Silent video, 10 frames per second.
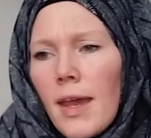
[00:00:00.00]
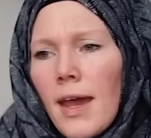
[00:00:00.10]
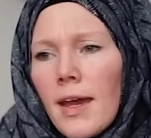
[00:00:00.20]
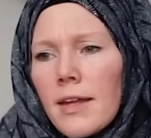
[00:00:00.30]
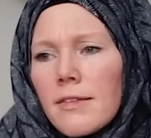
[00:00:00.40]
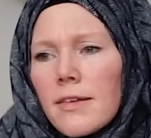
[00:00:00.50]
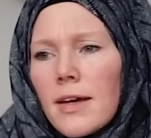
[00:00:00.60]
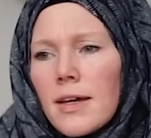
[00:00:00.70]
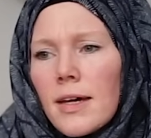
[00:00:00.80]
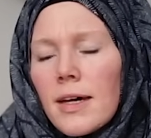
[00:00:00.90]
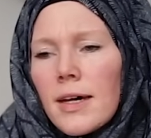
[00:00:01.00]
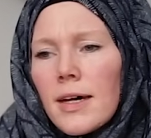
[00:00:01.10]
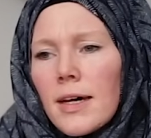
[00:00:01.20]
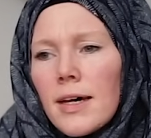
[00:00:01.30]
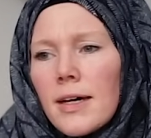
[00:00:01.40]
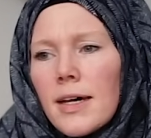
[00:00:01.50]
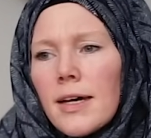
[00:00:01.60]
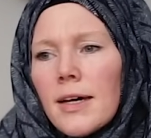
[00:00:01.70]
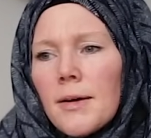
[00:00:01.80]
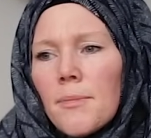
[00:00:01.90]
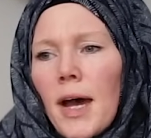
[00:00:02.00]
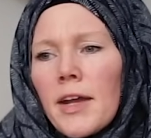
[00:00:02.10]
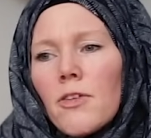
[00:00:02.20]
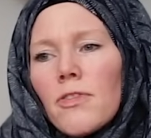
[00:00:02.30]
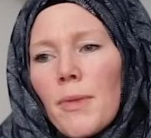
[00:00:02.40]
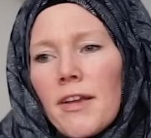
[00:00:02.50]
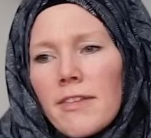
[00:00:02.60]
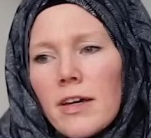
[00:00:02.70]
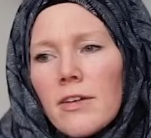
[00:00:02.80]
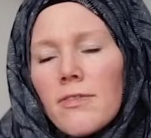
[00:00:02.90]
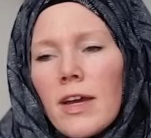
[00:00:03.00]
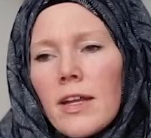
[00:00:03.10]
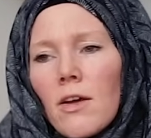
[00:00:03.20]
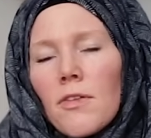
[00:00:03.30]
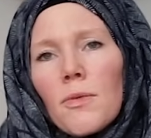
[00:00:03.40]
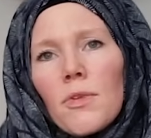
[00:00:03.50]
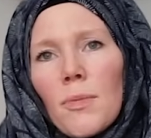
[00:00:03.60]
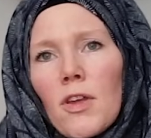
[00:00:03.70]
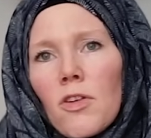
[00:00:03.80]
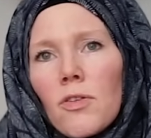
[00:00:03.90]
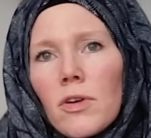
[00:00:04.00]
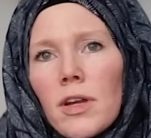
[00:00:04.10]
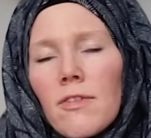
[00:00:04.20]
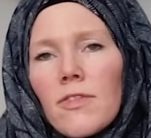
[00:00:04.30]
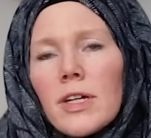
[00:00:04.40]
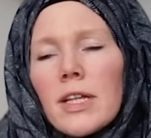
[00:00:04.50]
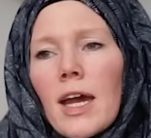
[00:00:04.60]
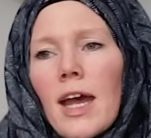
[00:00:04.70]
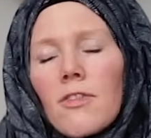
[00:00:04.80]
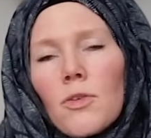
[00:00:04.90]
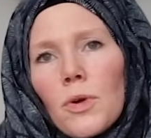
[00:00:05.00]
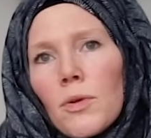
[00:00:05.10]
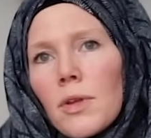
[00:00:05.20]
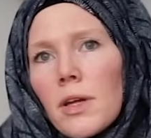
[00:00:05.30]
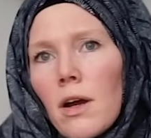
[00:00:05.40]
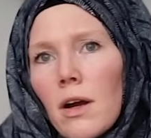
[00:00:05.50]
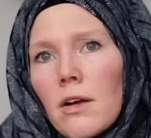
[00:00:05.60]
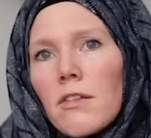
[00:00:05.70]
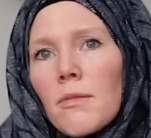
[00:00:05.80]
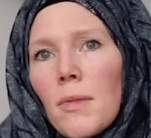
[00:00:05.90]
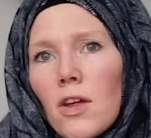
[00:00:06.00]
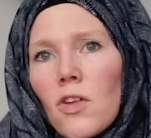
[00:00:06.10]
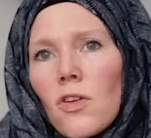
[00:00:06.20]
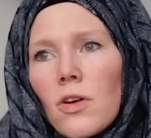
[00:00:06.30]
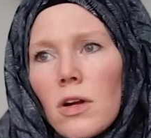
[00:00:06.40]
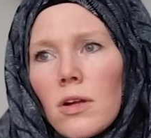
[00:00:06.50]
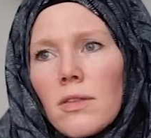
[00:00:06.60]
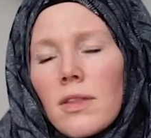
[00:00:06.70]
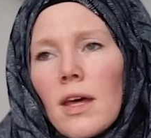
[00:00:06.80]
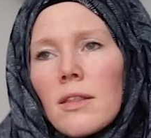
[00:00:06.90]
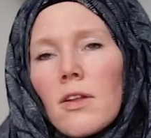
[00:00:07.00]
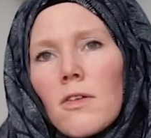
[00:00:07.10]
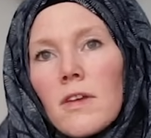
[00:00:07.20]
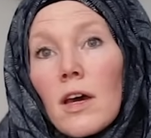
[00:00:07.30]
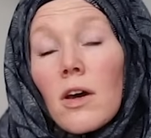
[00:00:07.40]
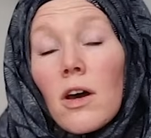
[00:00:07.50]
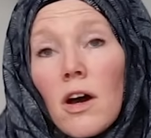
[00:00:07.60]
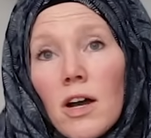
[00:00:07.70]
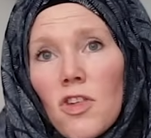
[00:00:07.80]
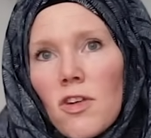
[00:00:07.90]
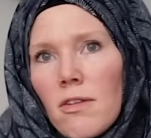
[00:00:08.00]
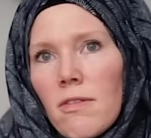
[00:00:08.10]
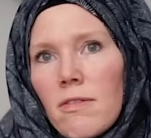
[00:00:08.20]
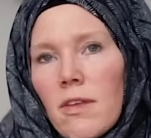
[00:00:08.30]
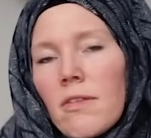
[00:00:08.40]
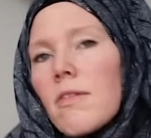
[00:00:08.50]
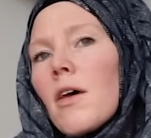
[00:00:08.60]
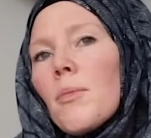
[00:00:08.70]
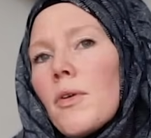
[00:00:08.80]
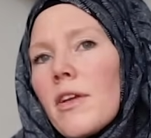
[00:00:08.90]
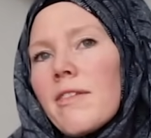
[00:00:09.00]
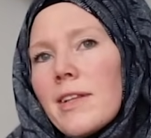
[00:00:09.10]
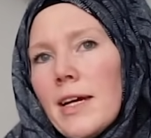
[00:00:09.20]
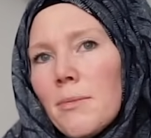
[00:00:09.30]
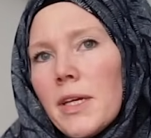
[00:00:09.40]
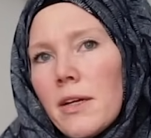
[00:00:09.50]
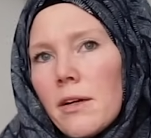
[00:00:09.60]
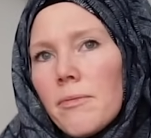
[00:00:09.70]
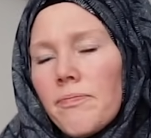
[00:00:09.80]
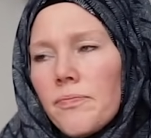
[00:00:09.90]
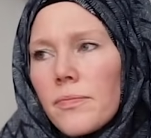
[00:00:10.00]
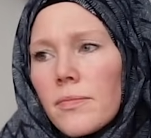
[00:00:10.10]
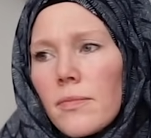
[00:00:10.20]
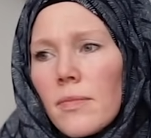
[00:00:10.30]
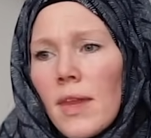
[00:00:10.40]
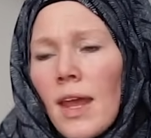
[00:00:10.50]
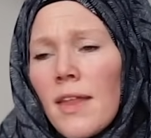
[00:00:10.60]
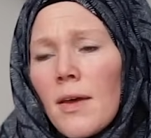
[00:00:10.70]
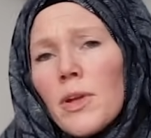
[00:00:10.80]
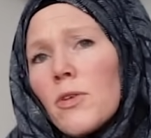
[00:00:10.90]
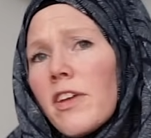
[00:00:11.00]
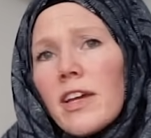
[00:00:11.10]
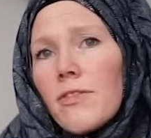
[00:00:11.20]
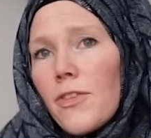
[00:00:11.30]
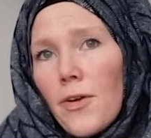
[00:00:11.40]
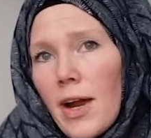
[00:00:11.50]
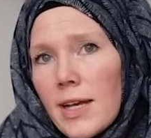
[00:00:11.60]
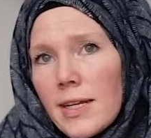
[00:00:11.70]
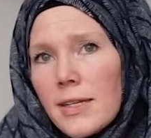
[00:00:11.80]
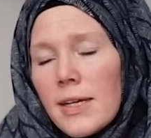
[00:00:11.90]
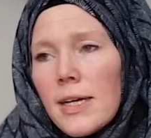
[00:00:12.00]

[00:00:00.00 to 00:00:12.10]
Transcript: And I know for myself and also with my children, I feel like I have to work really hard to make sure that there's a consciousness about Islam here and that we don't take it for granted.